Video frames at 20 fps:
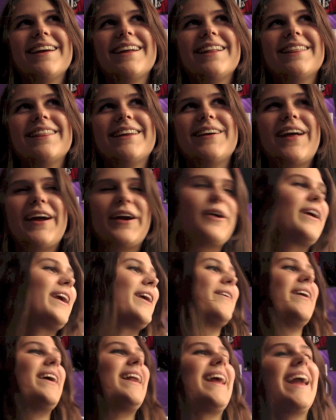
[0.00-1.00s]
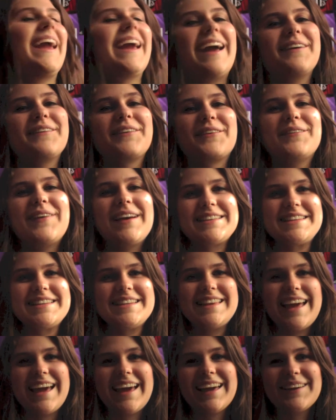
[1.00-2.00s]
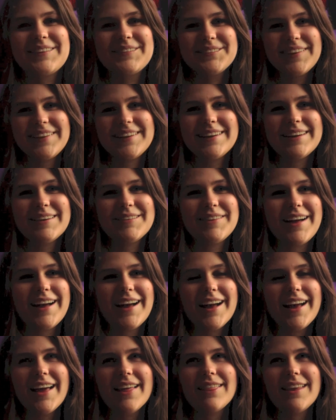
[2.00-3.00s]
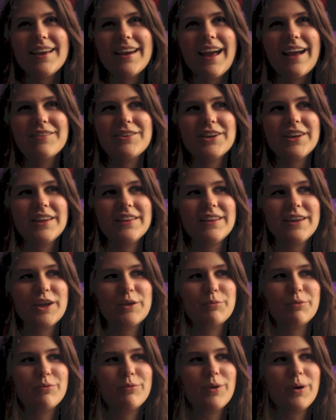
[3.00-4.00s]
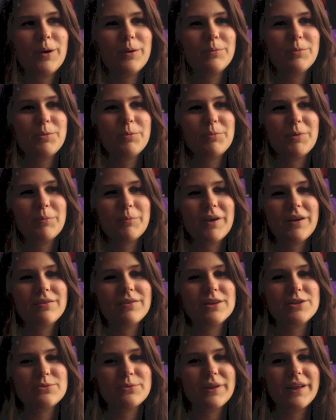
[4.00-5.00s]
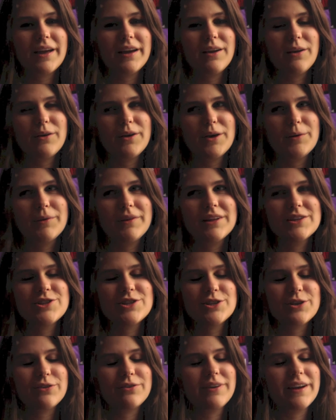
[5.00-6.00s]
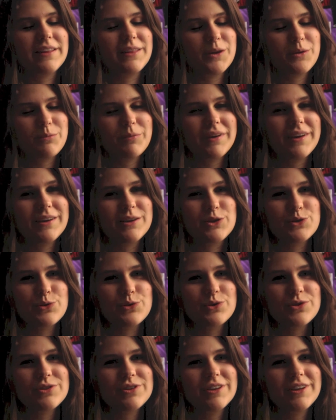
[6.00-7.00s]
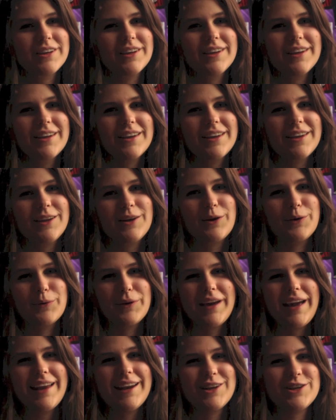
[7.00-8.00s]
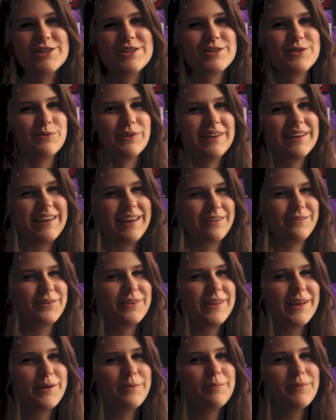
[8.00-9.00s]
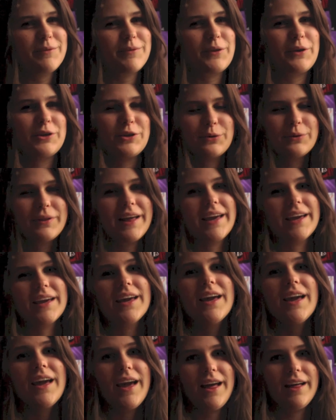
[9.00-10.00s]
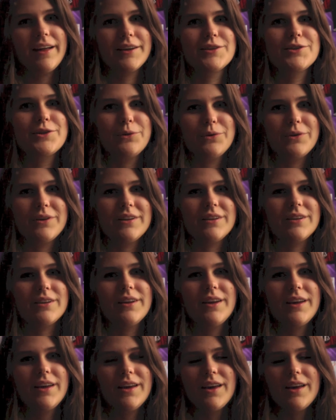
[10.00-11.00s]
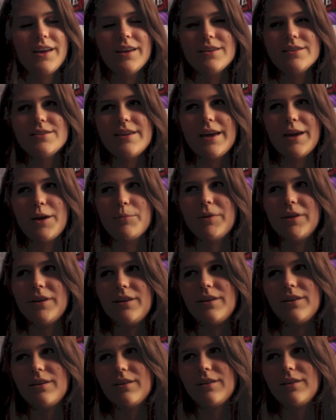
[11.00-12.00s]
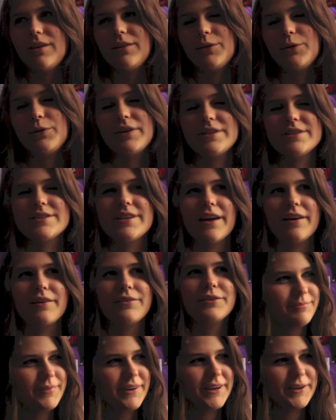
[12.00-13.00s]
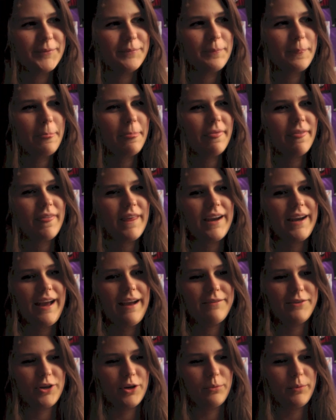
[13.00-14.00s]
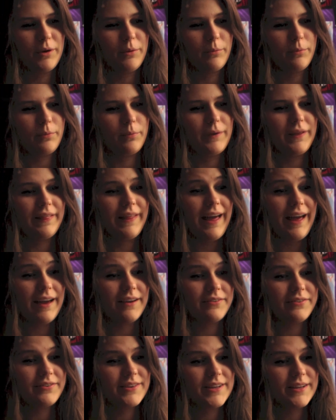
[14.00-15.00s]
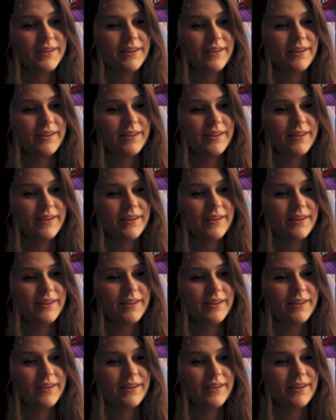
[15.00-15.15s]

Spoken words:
they're like, okay, we're gonna hang out for the rest of the night, and blah blah. And then after King Kid performed, me and my friends were like, okay, well, let's just go find them, because, you know, we kind of just really came for them, even though I do like Alex Scoot and Sam and Luke and stuff. But then after we left,